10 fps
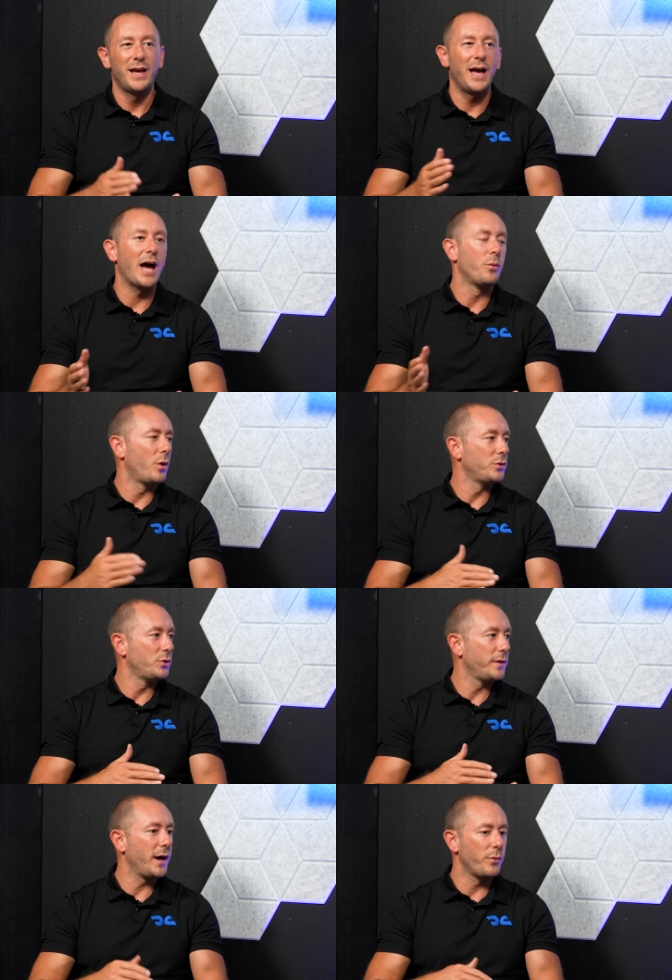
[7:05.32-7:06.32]
I won't
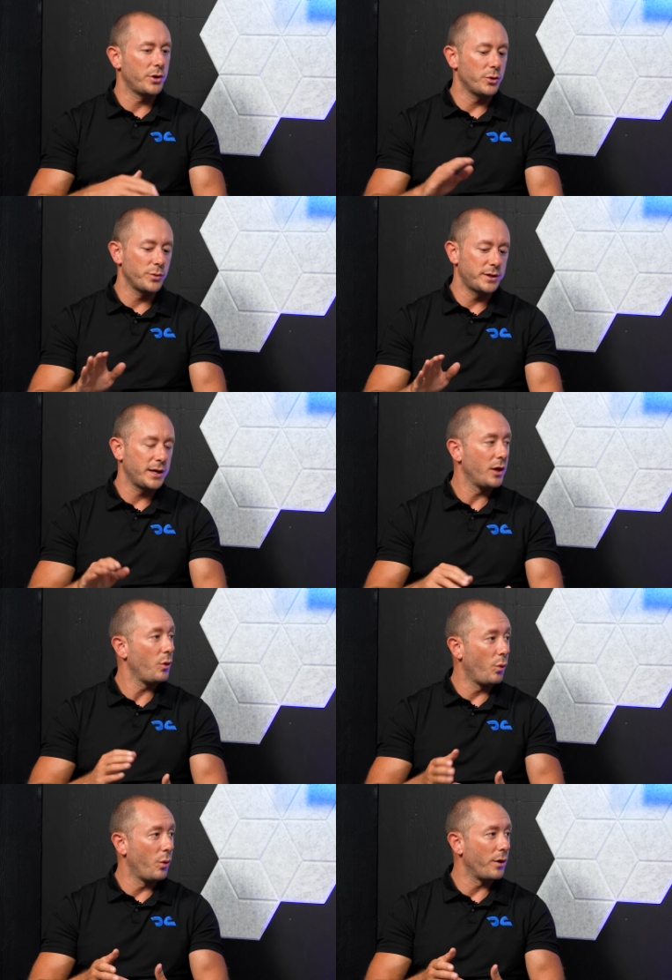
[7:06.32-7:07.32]
do that, we're going to retail,
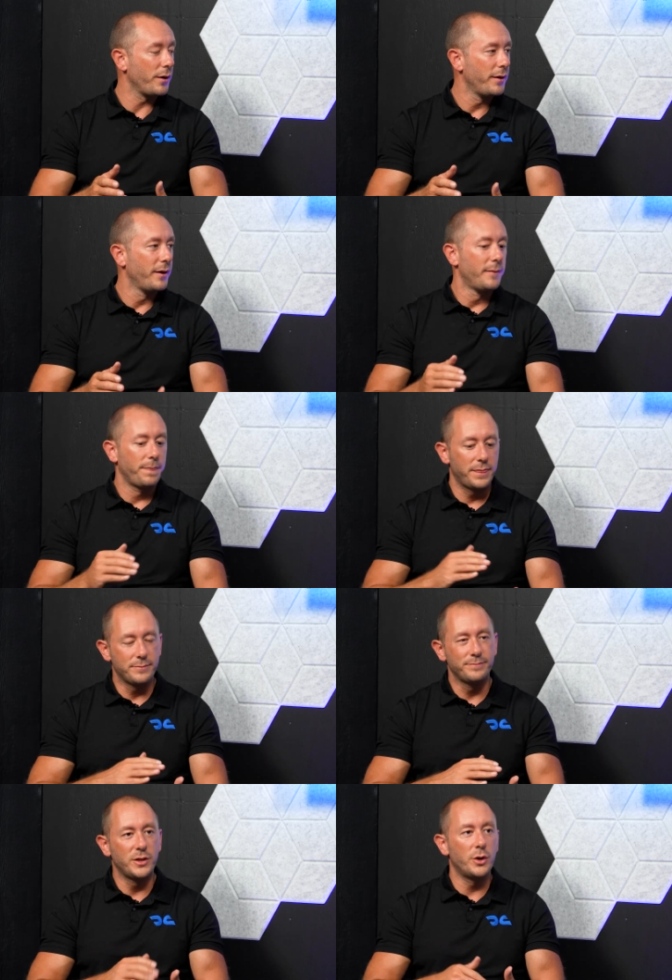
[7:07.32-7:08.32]
or,
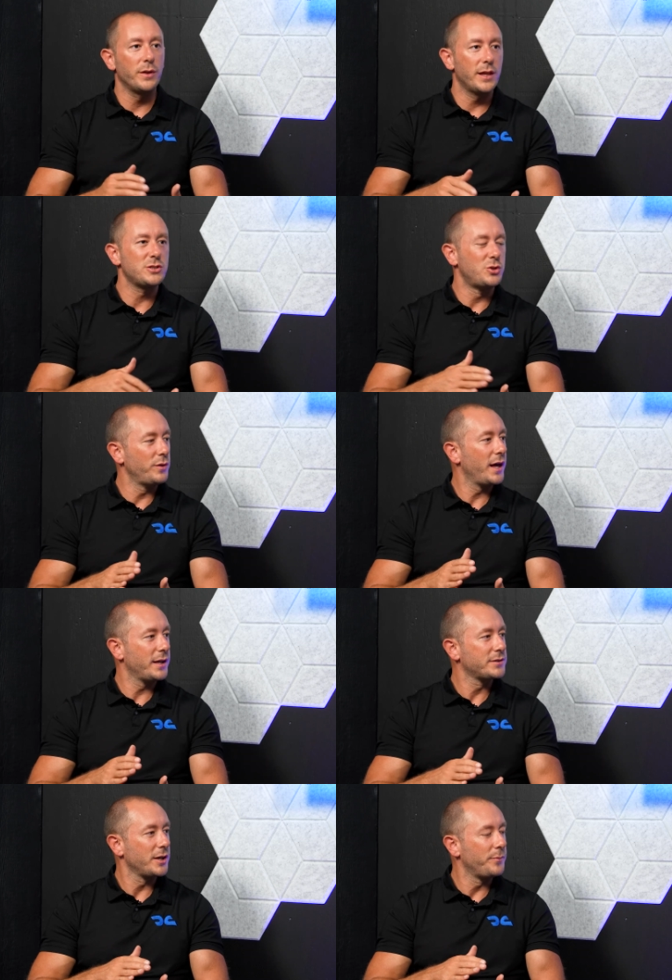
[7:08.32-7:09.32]
you know, let's do that,
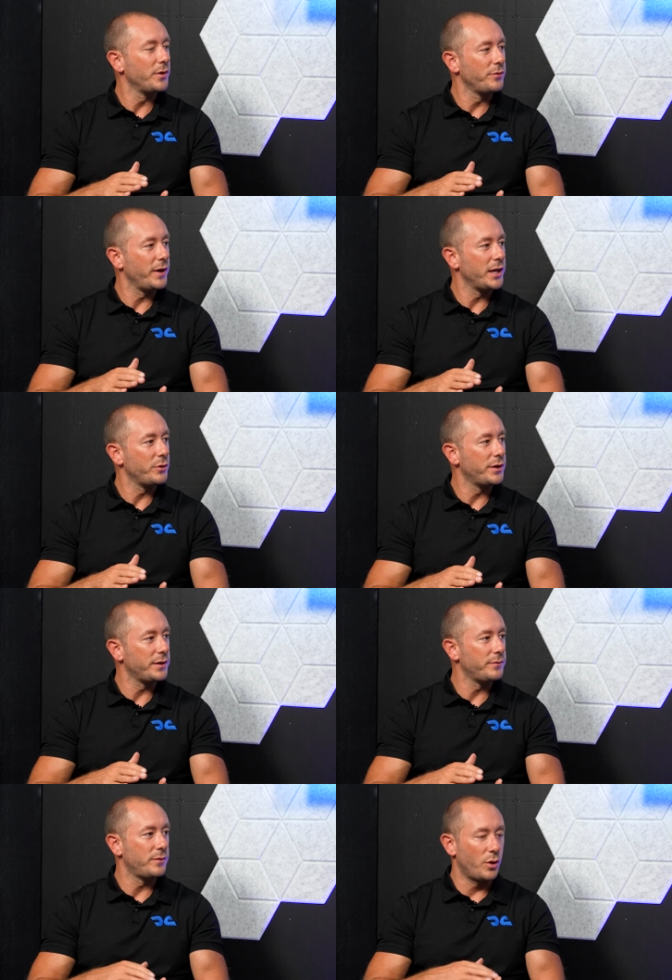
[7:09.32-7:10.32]
it's going to build value in
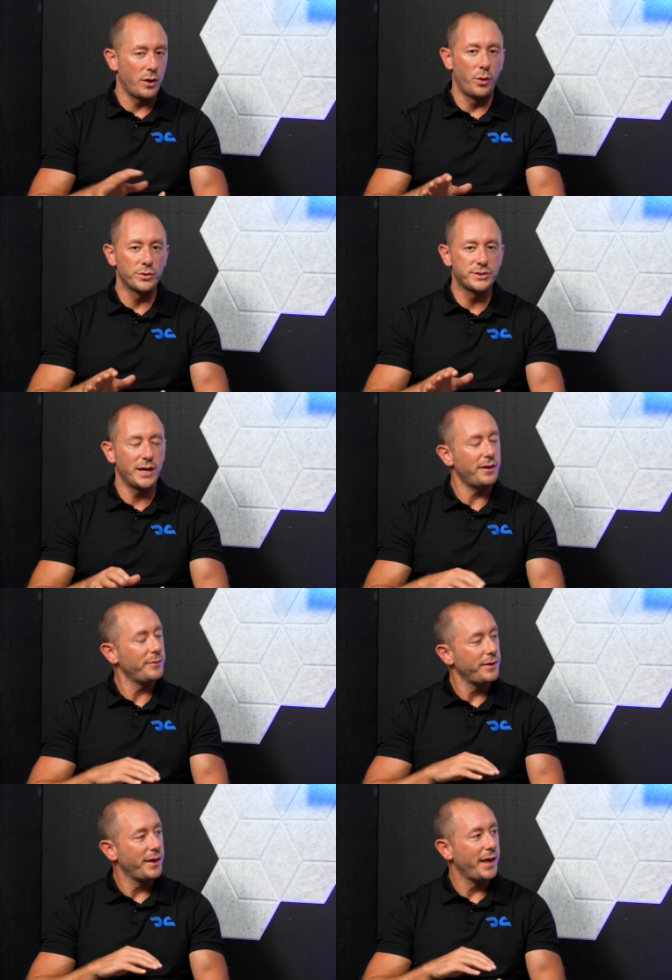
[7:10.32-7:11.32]
it
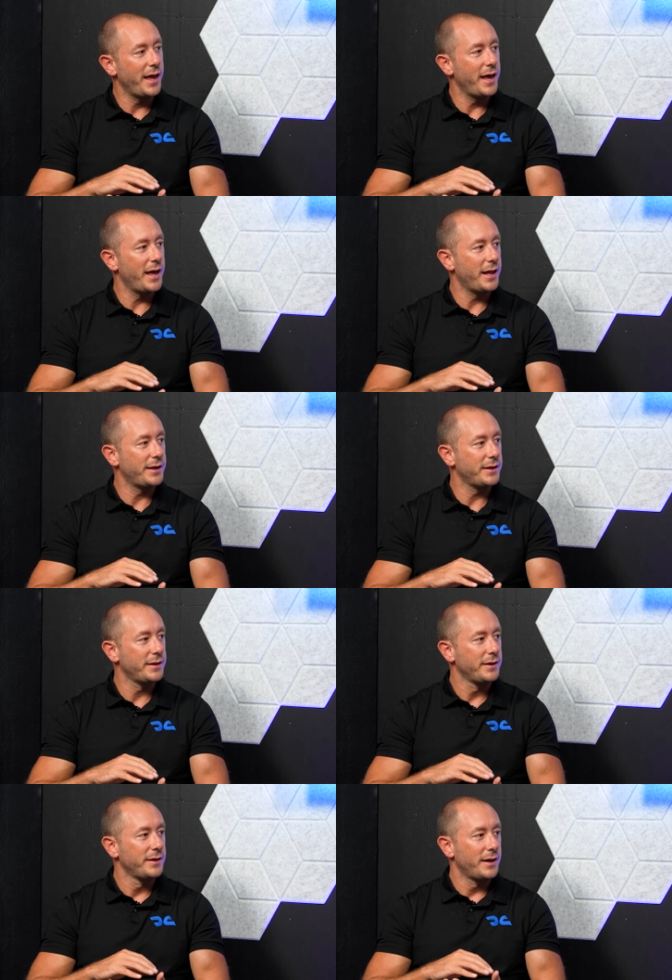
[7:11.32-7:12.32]
wholesale, and
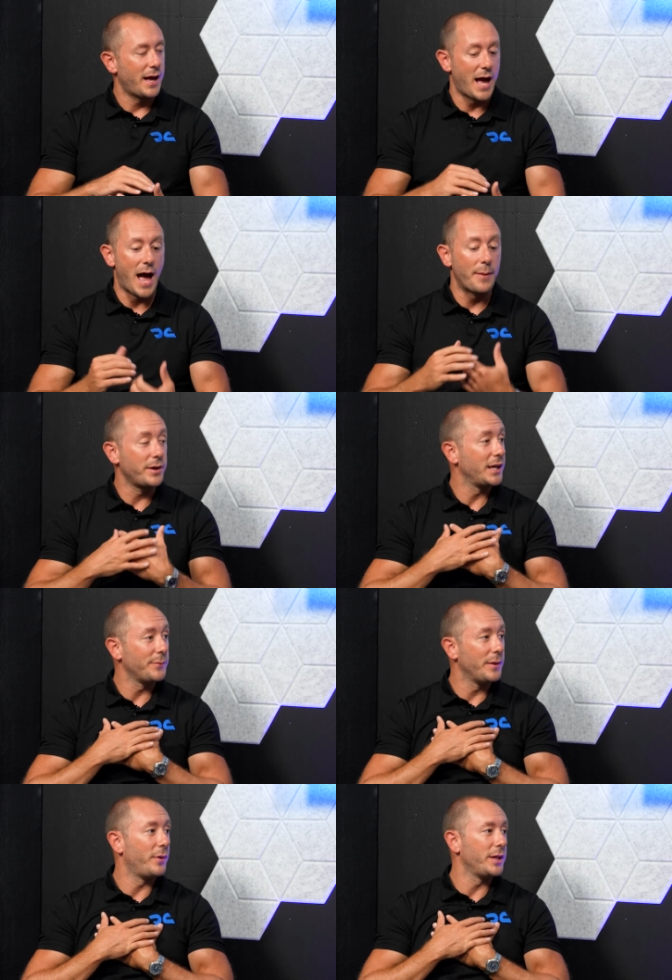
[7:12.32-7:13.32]
I'm going to get
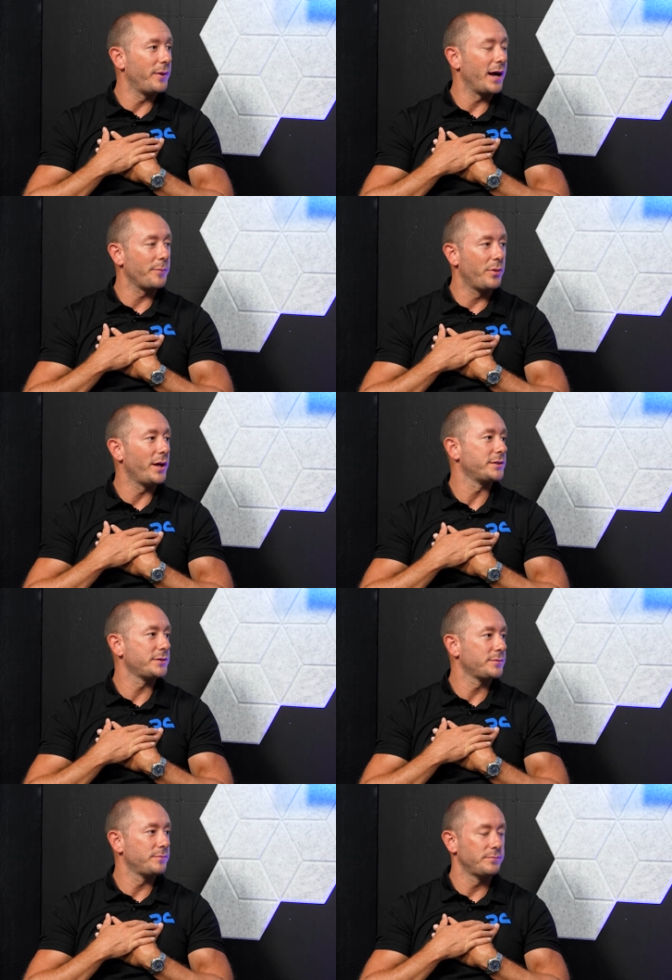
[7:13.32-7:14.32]
my money back
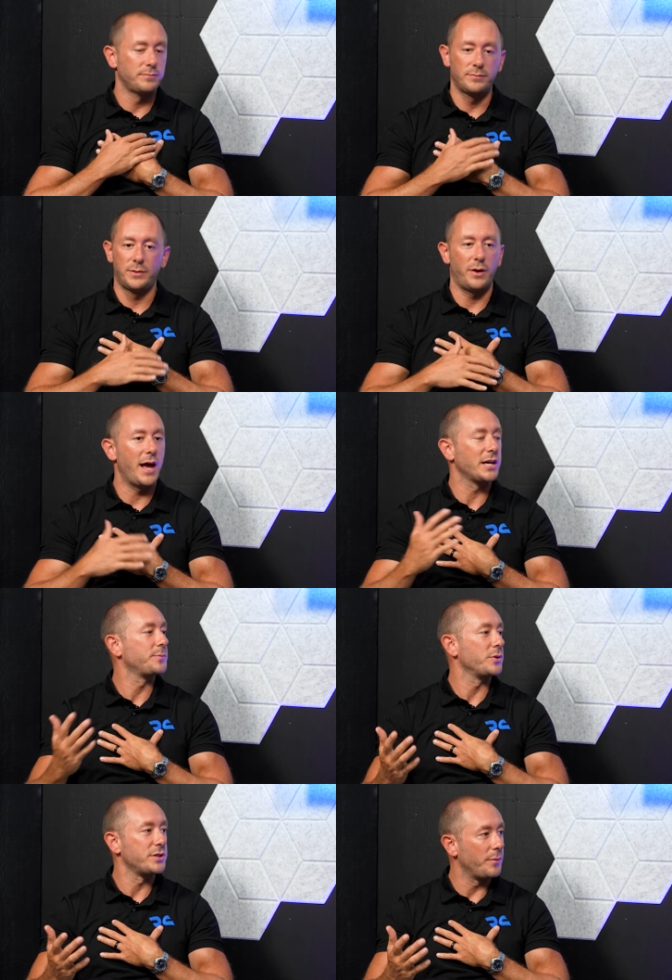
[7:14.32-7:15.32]
plus, you know, X
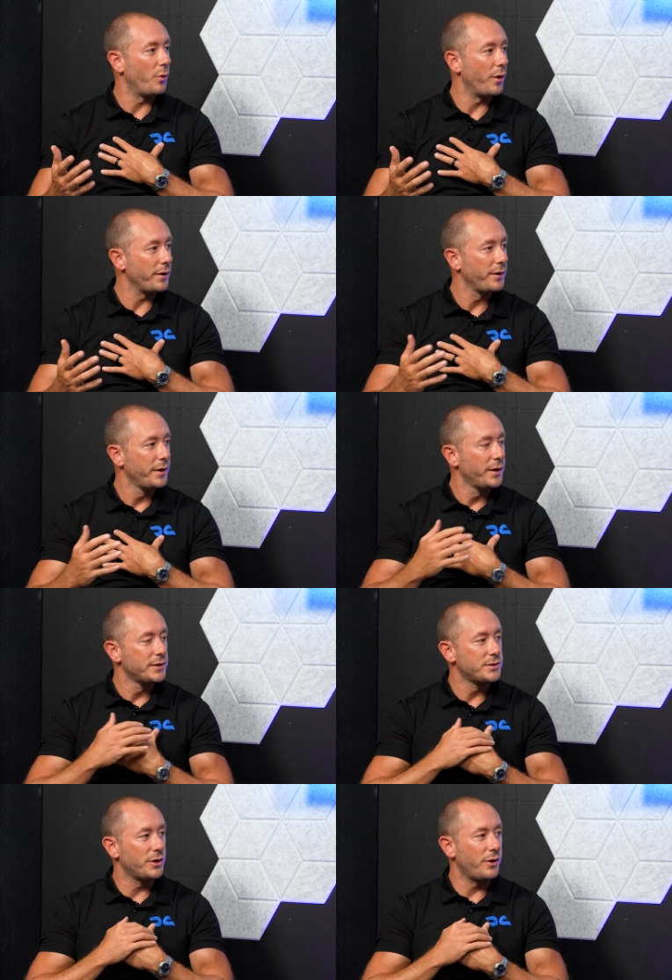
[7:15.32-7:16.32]
percent more.
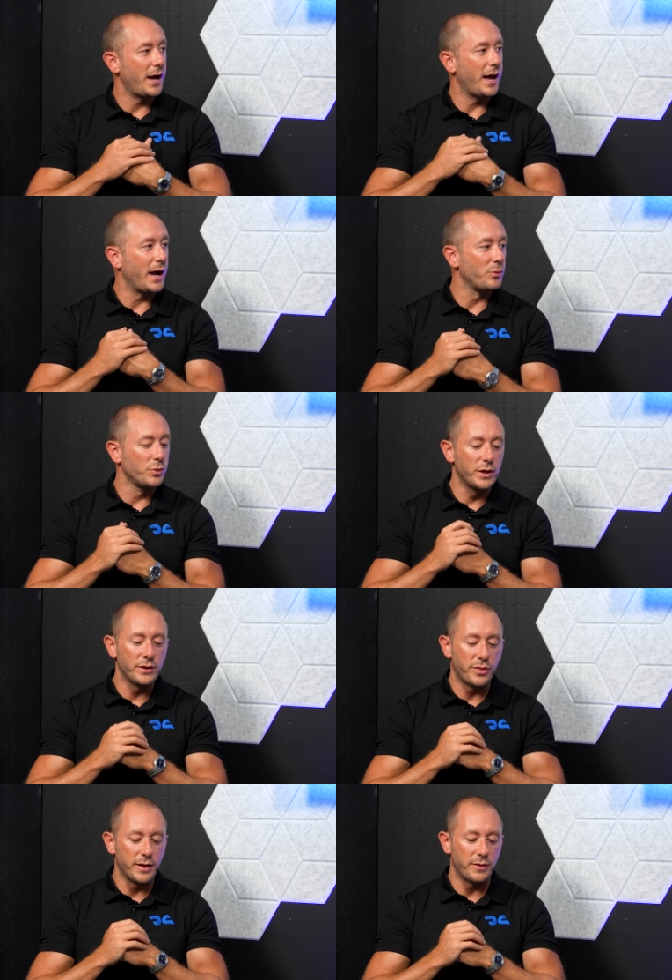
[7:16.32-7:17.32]
So I
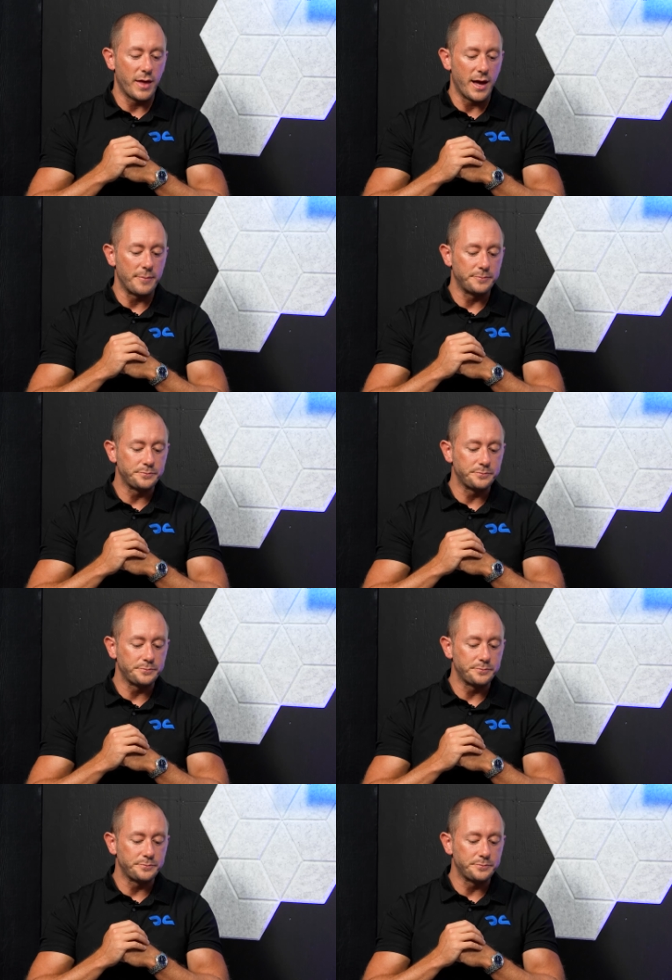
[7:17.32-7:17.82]
really think that